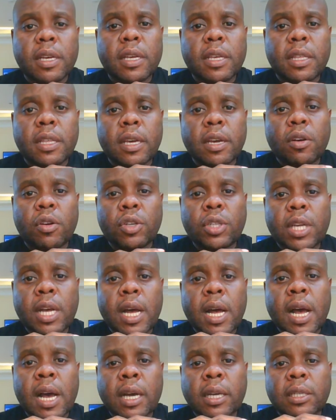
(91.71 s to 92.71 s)
The OSHA
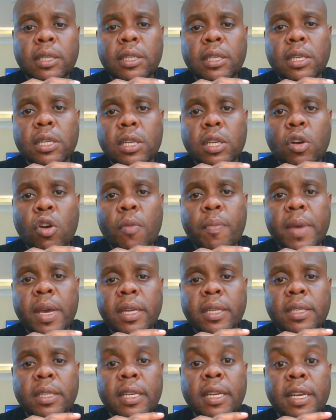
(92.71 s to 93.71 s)
Act
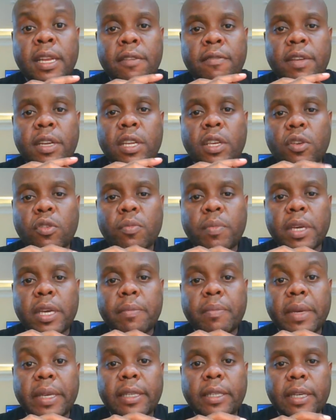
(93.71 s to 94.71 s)
recommends 11 cubic
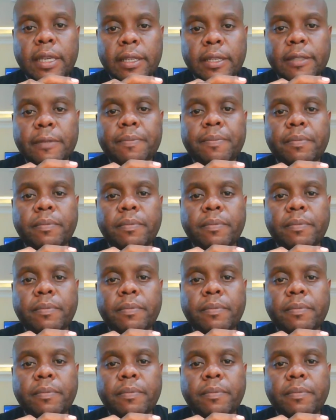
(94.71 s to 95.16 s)
meters.